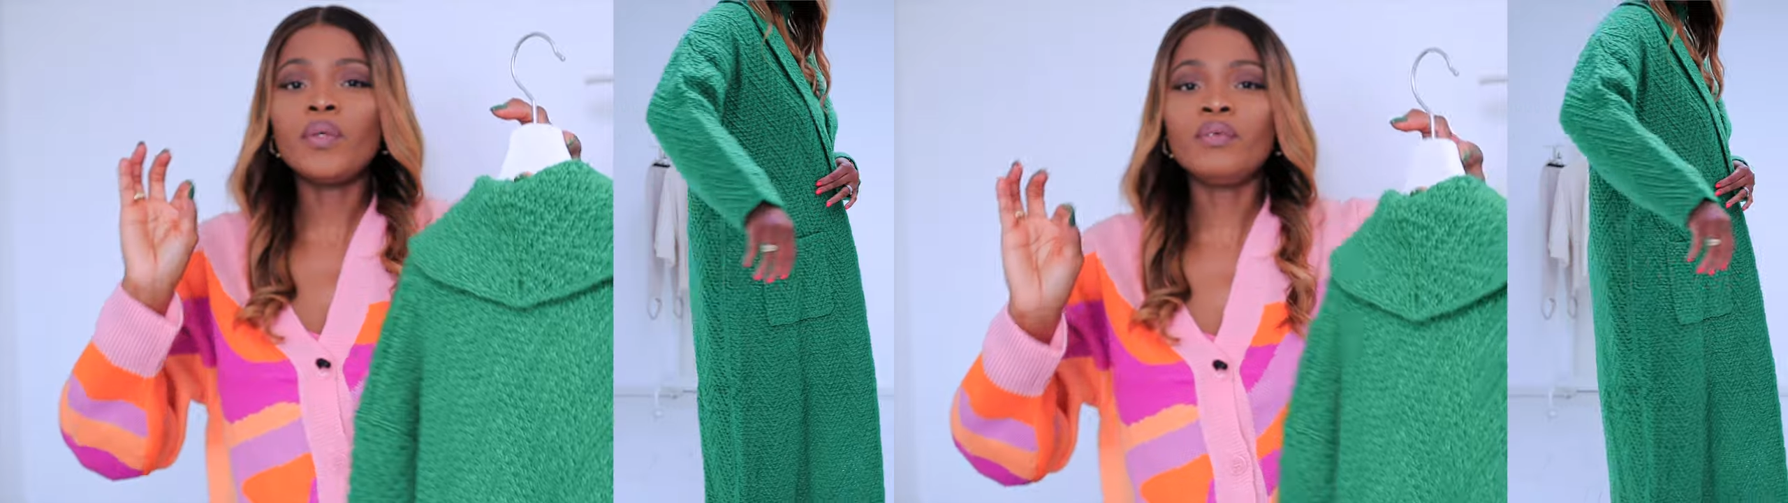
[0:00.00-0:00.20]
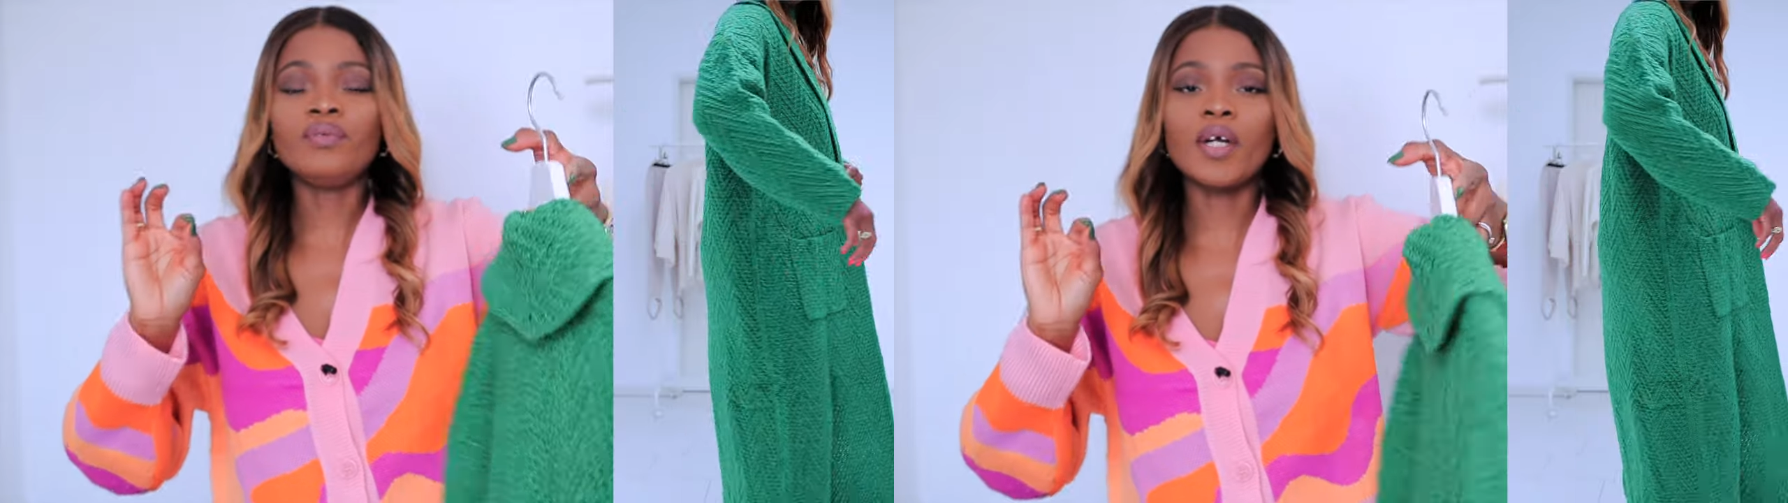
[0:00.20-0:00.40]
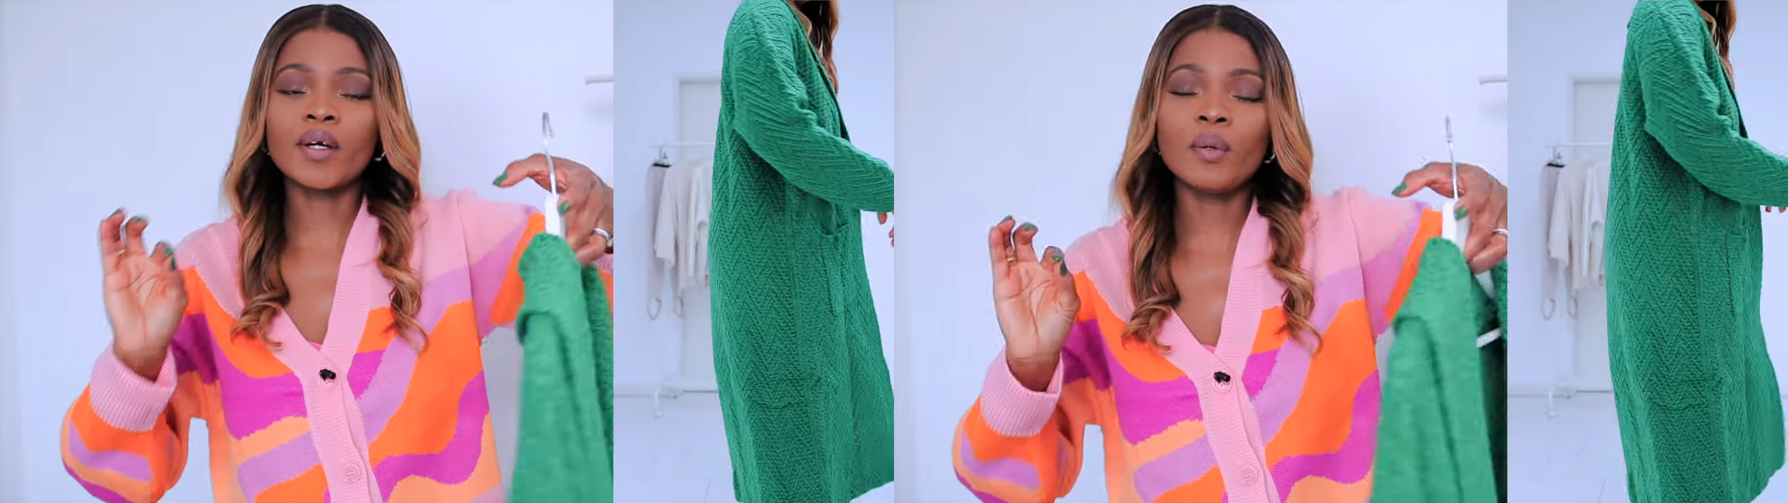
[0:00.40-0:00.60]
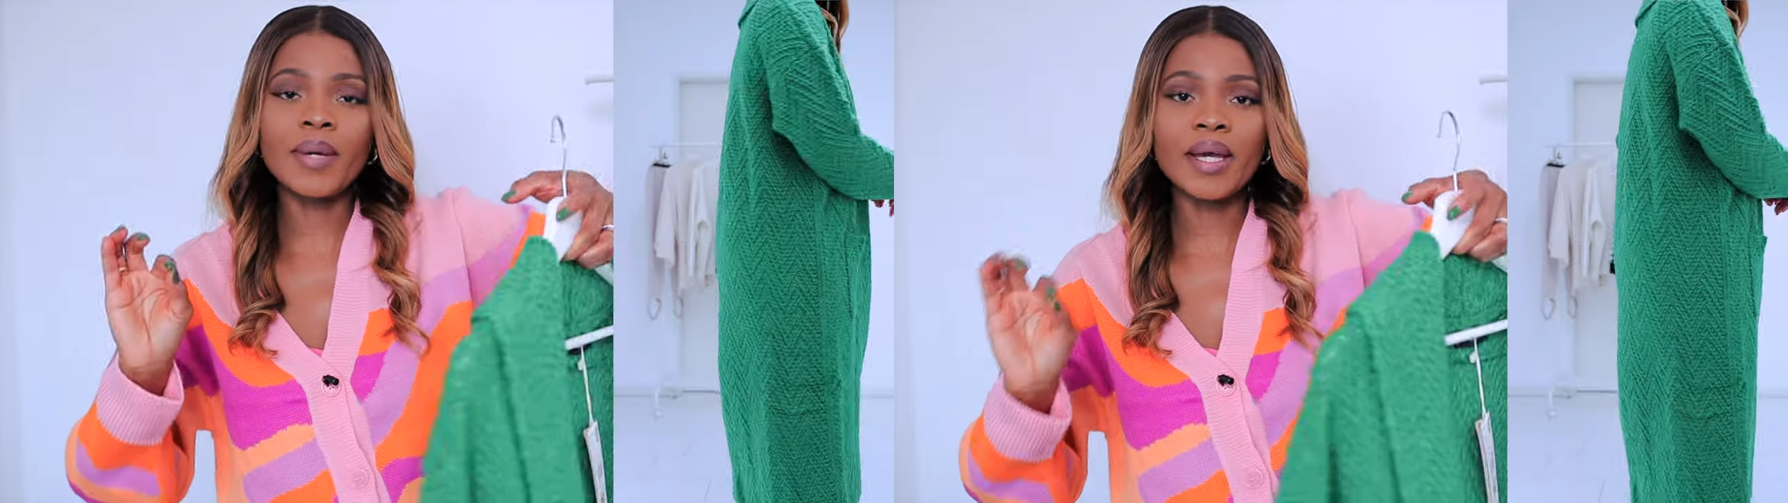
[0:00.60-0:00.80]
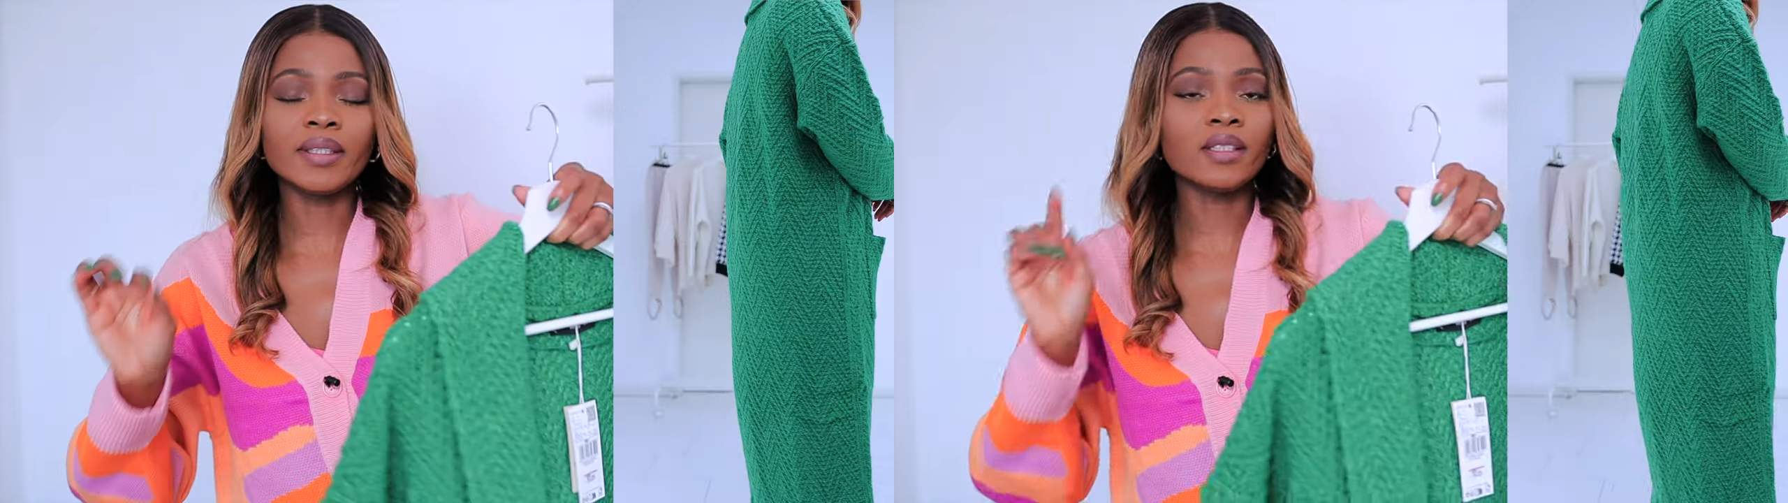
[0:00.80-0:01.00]
would
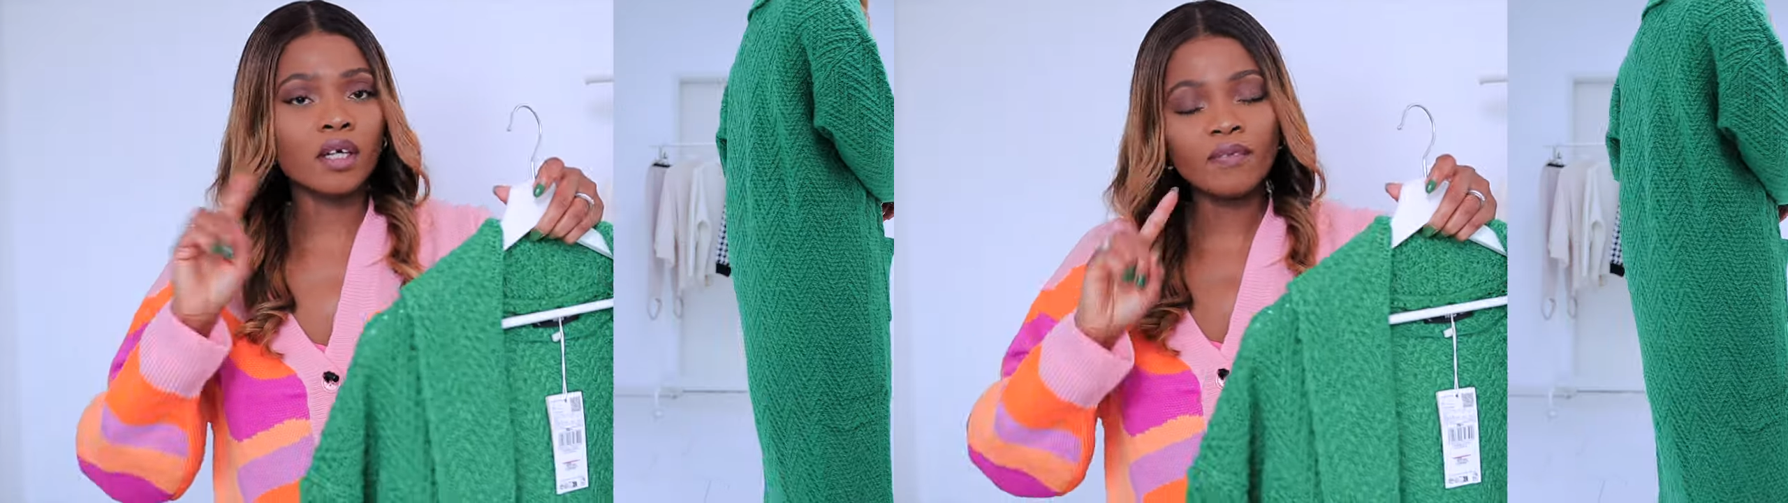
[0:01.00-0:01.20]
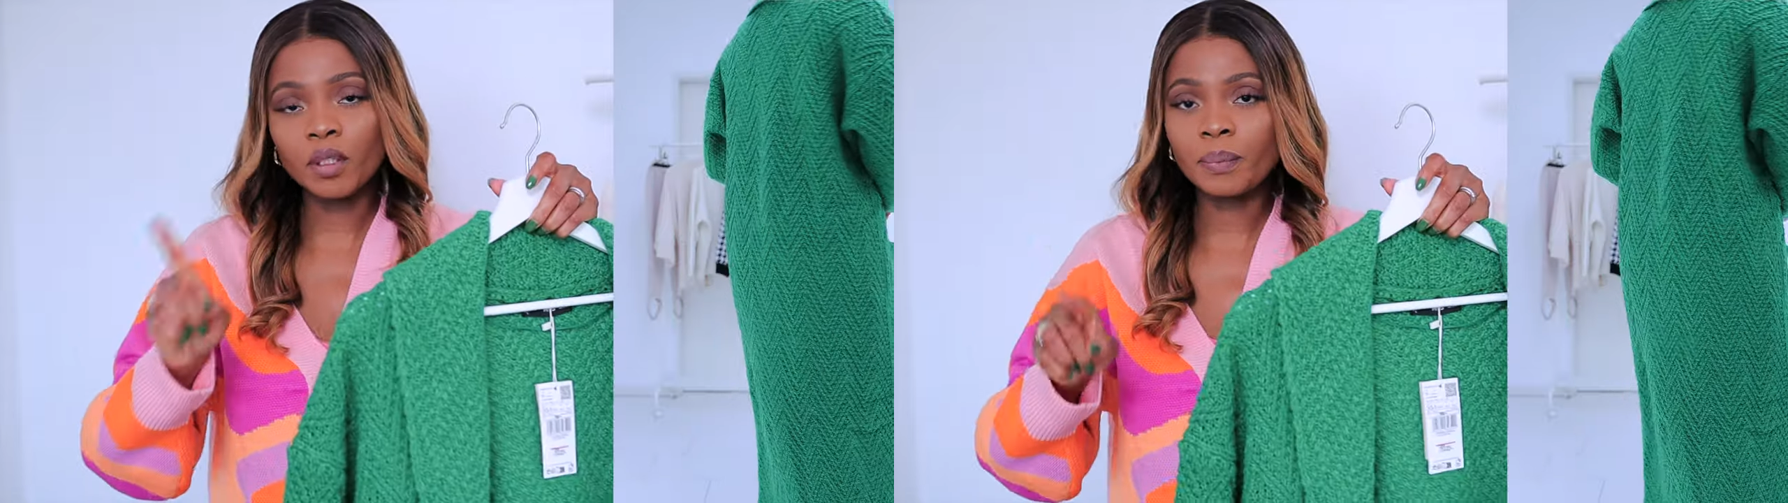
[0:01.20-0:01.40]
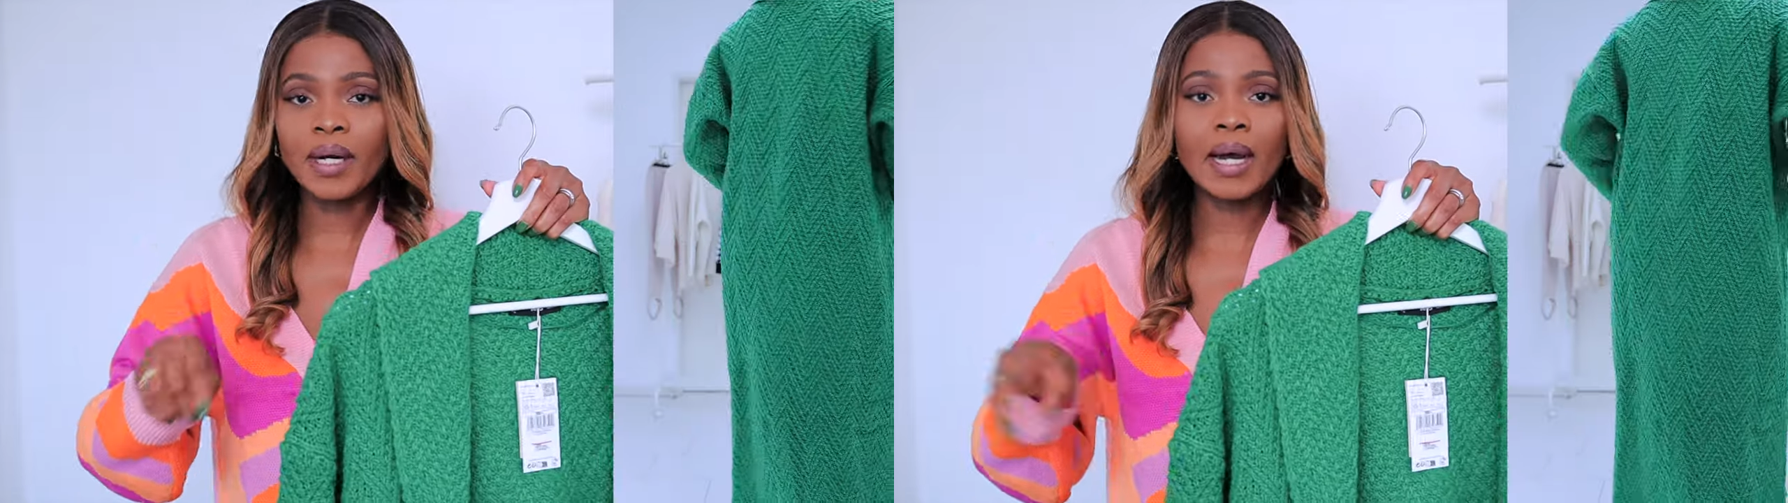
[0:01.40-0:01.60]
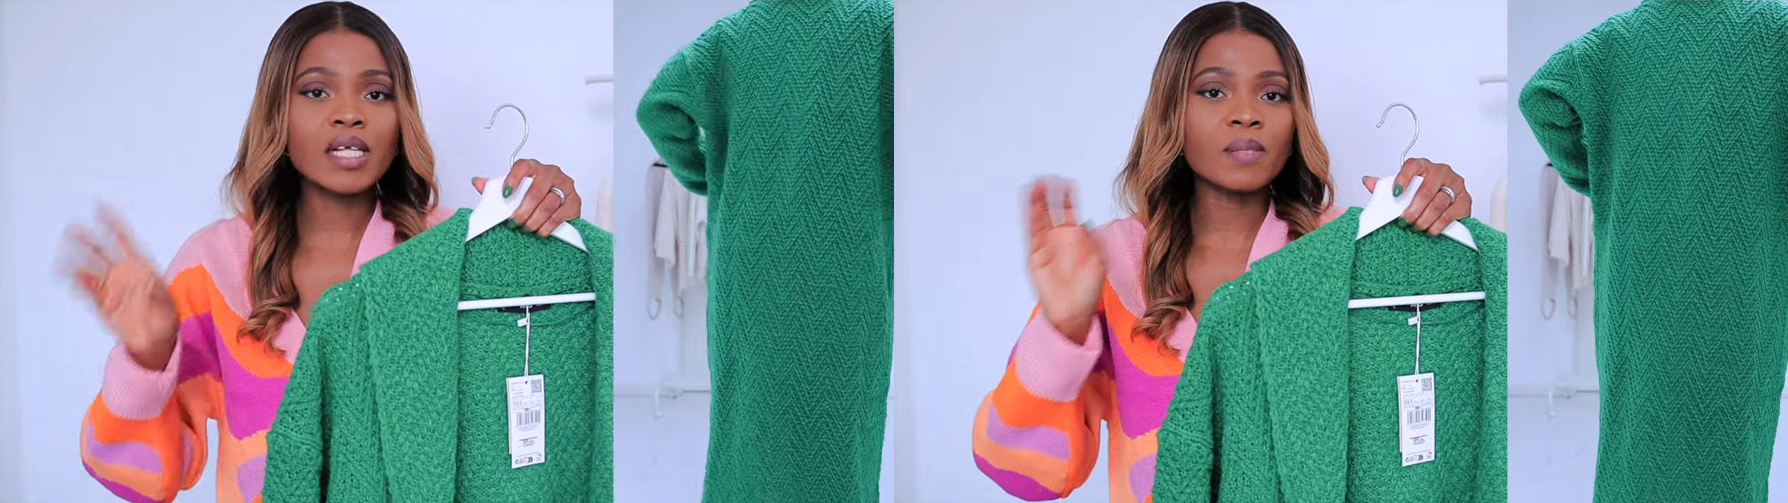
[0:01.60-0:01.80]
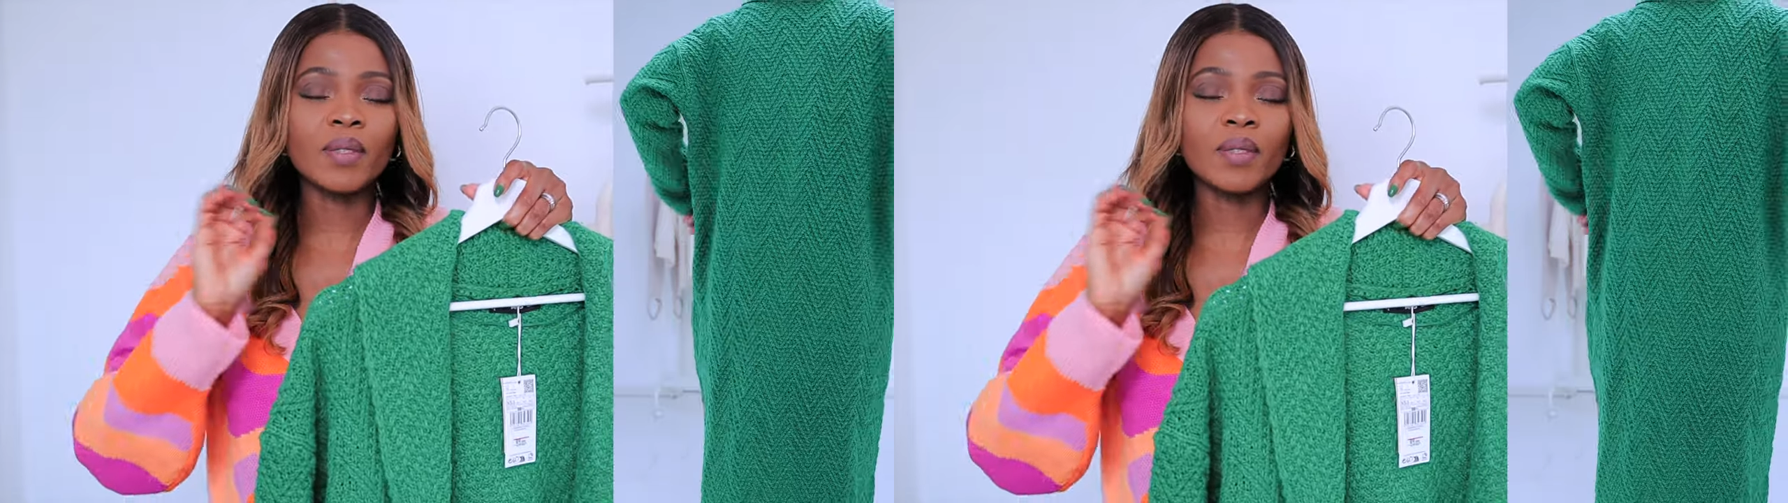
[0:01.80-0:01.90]
recommend, not for the price,